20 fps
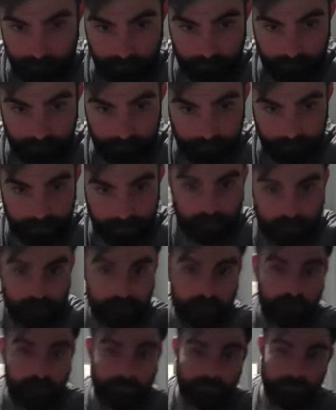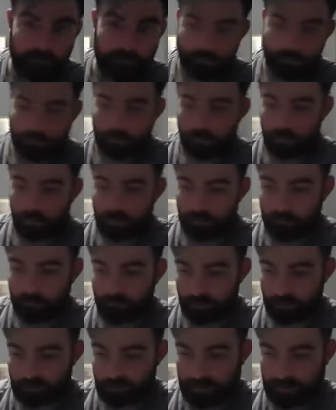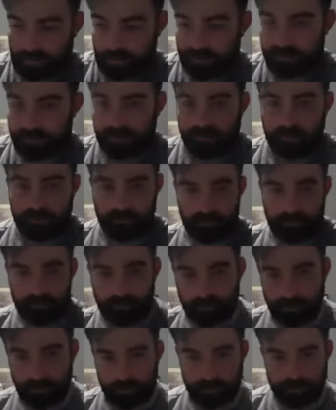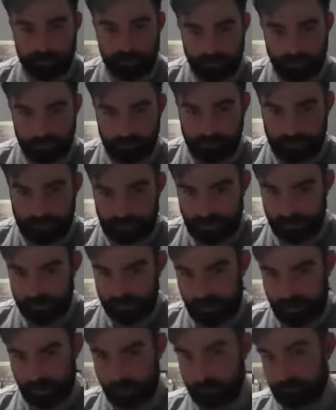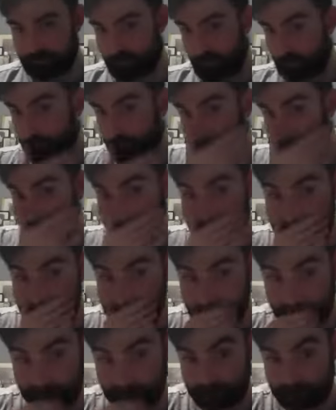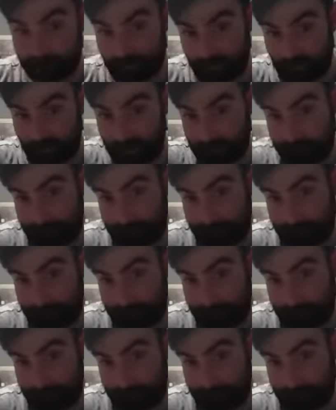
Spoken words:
3, 2, 1, relax. Nice. Liv, how's that going for you? It's all right?